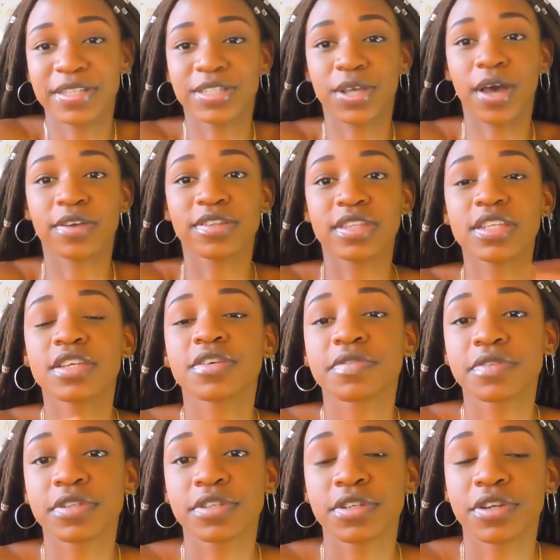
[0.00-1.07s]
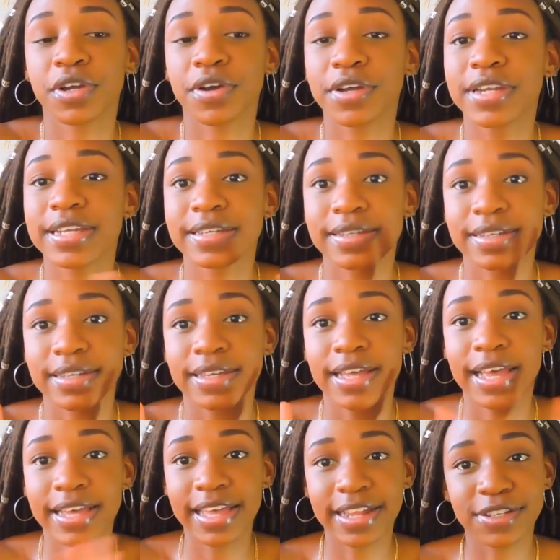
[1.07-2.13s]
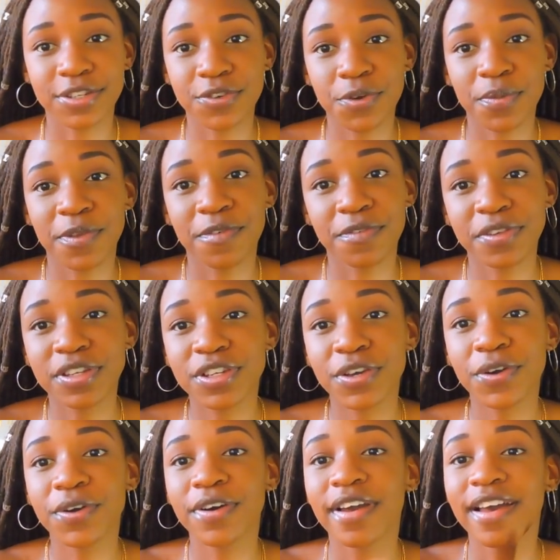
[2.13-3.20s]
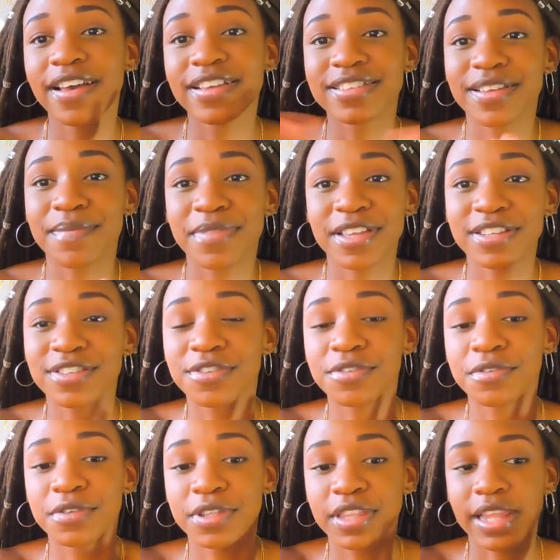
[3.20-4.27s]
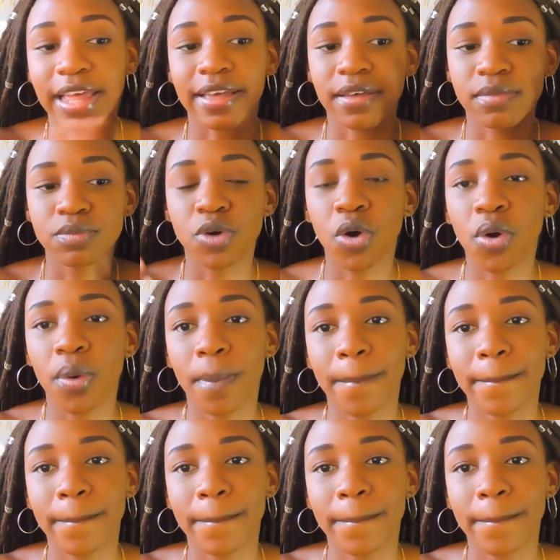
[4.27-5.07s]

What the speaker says: So I was thinking of also recording a get to know me video, something to do with like more